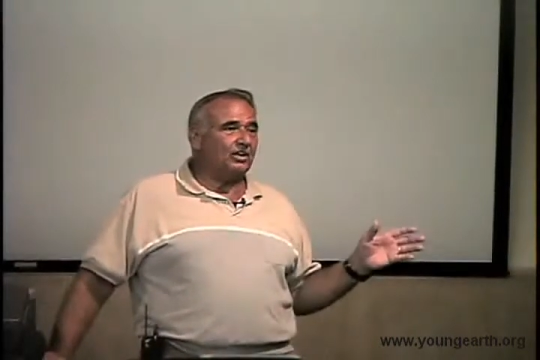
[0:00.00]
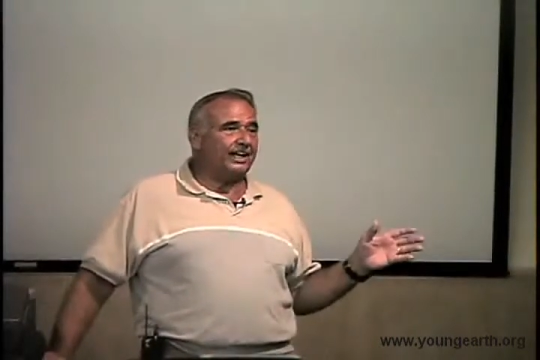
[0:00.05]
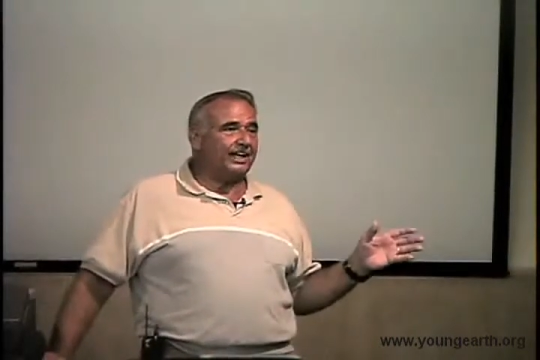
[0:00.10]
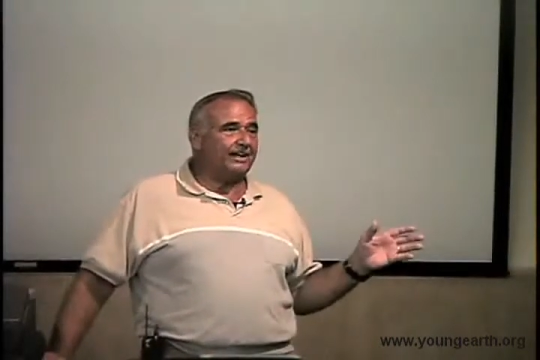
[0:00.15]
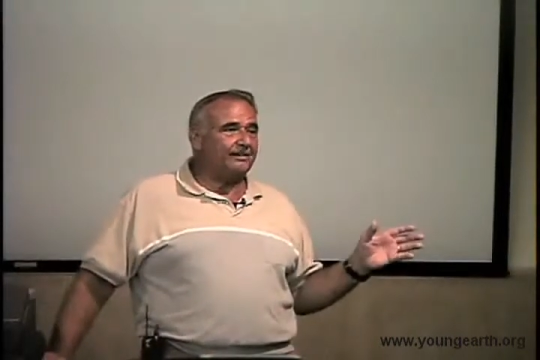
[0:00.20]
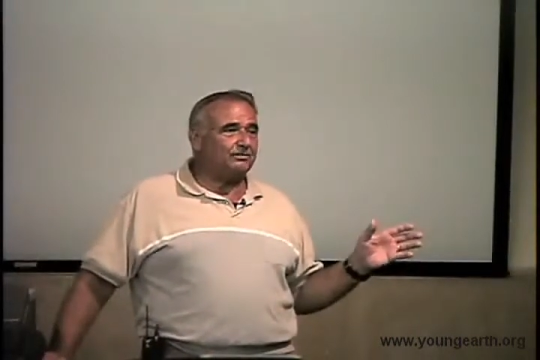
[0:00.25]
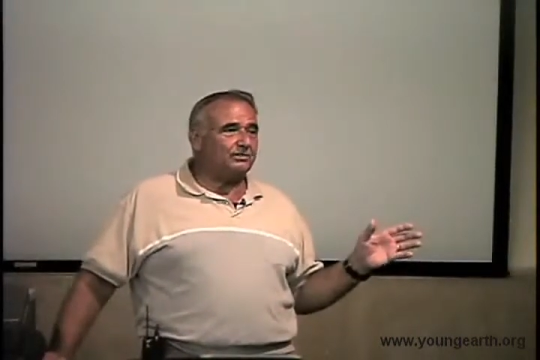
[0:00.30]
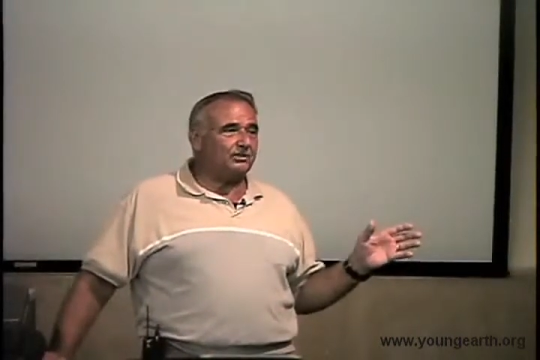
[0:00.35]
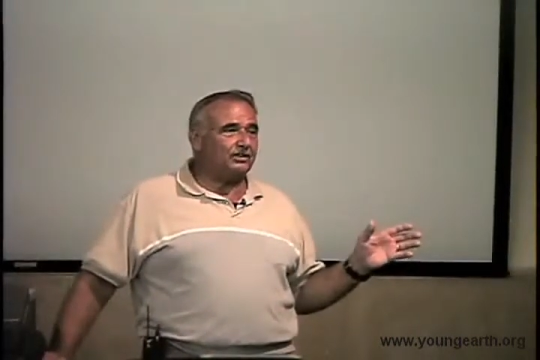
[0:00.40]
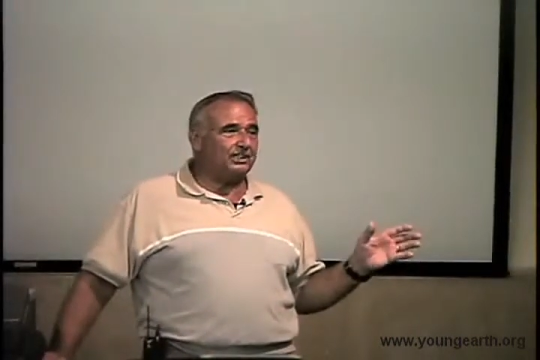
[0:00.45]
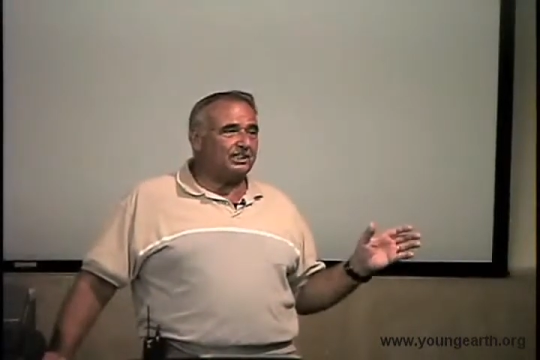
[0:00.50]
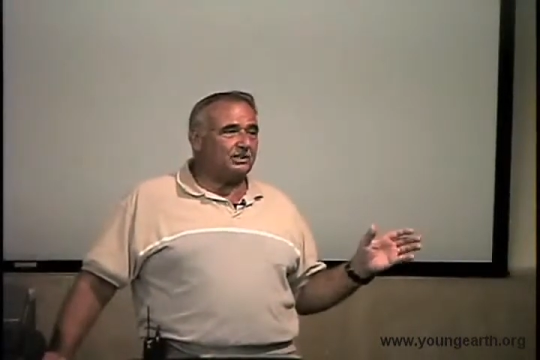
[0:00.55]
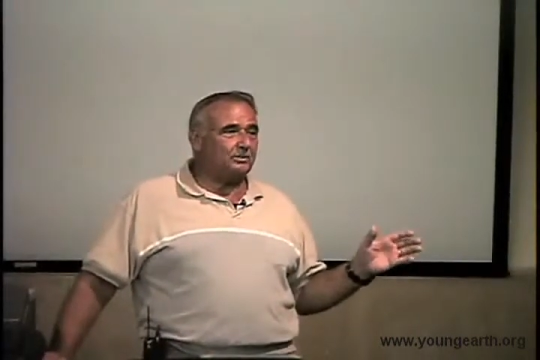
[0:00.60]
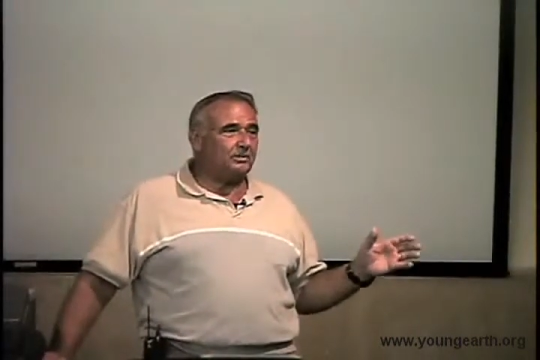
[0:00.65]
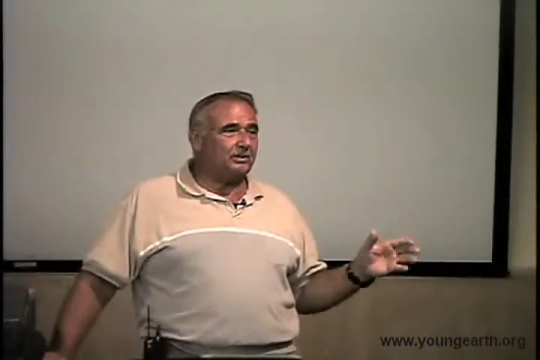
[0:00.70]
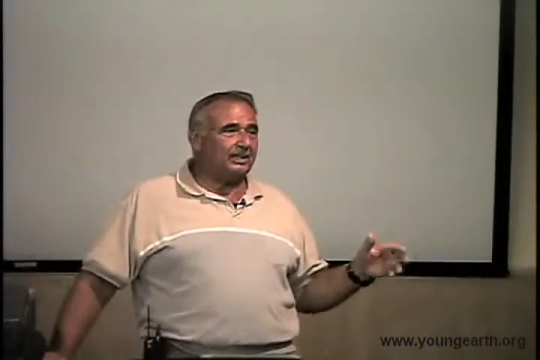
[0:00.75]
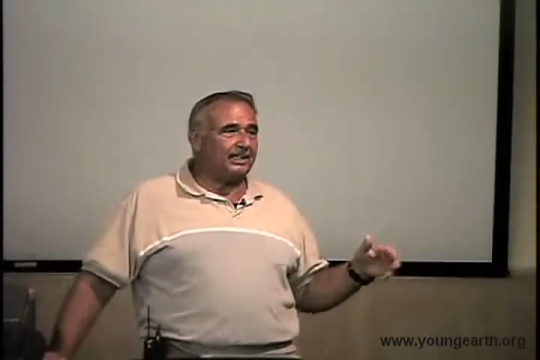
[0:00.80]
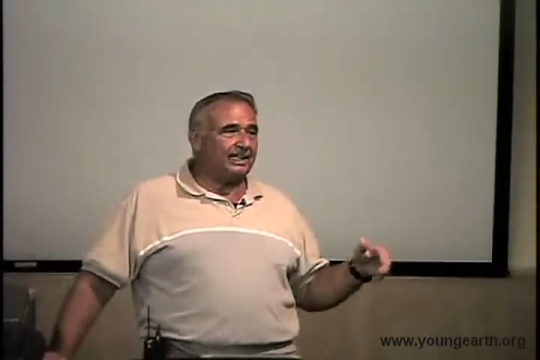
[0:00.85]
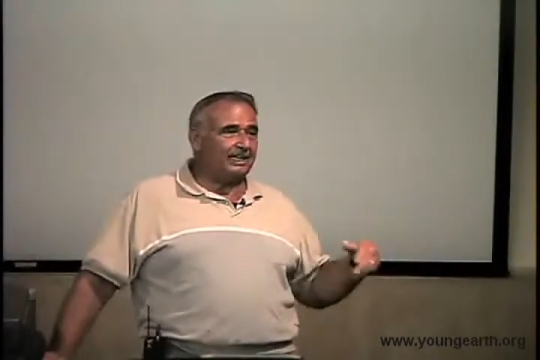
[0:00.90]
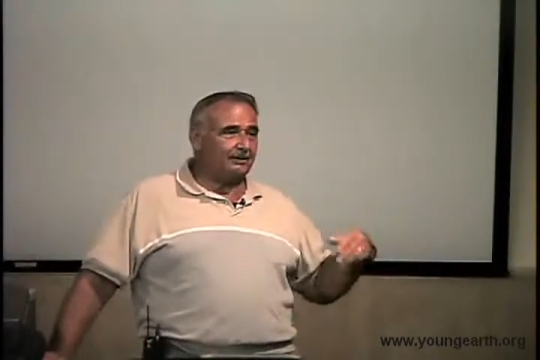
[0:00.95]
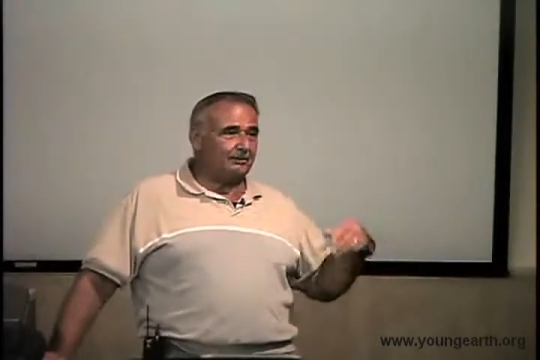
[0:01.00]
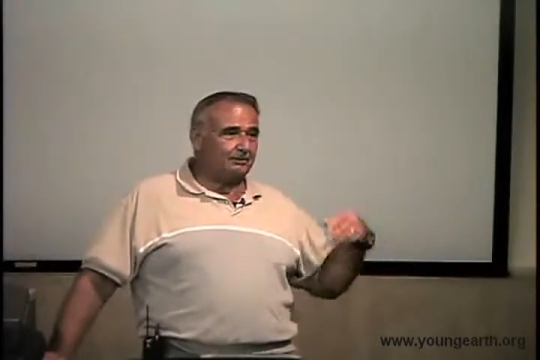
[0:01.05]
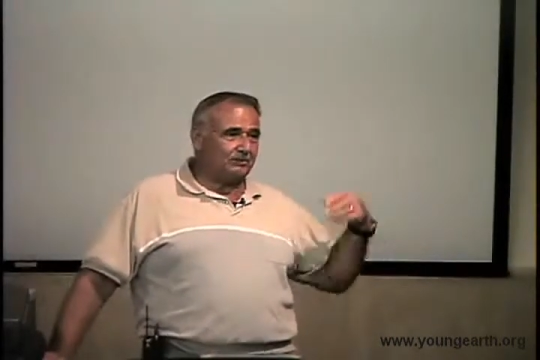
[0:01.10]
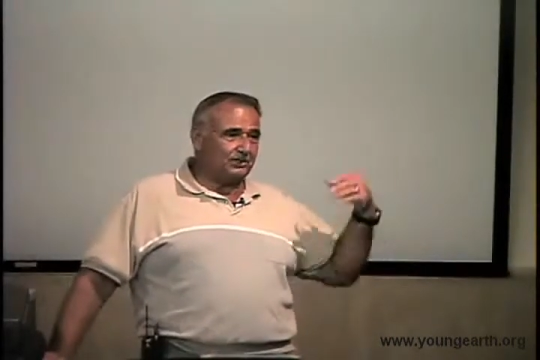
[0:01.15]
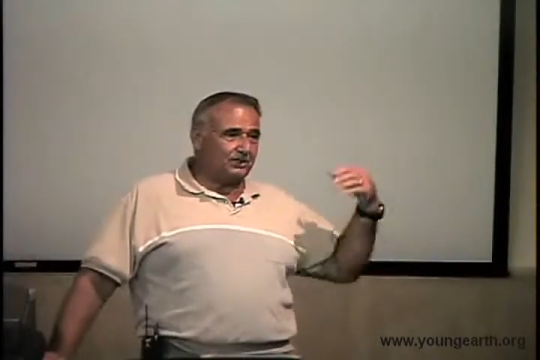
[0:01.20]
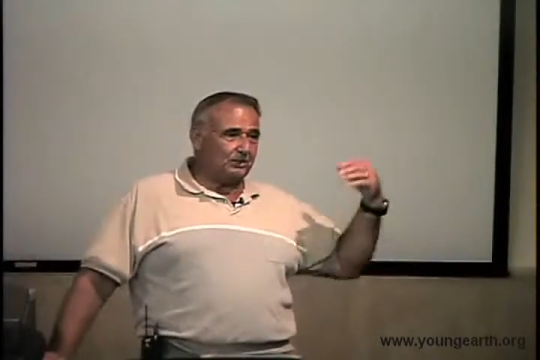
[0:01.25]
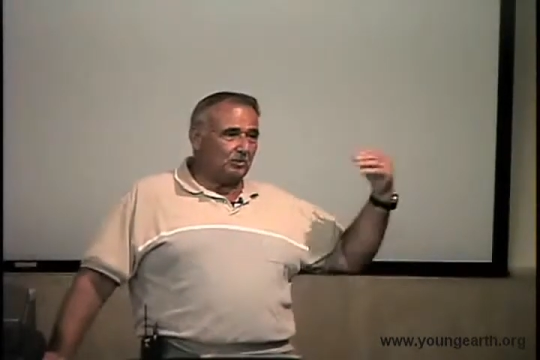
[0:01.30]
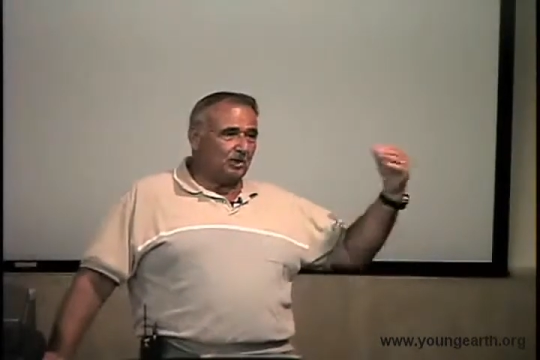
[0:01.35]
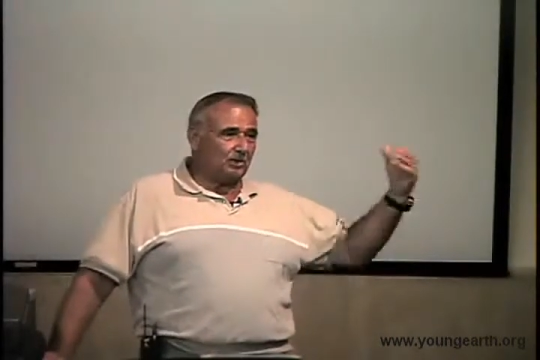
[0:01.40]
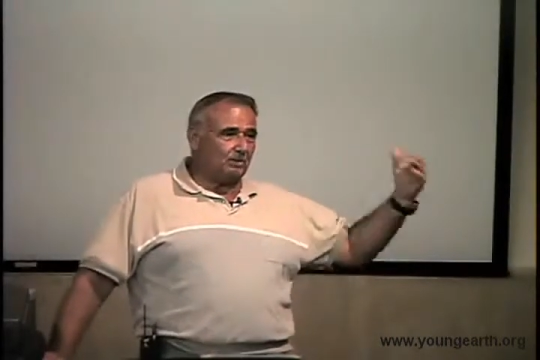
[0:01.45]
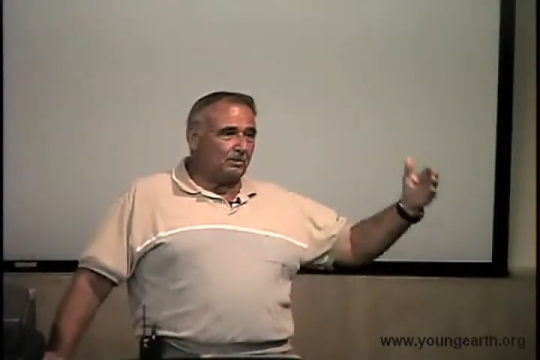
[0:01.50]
after these became somewhat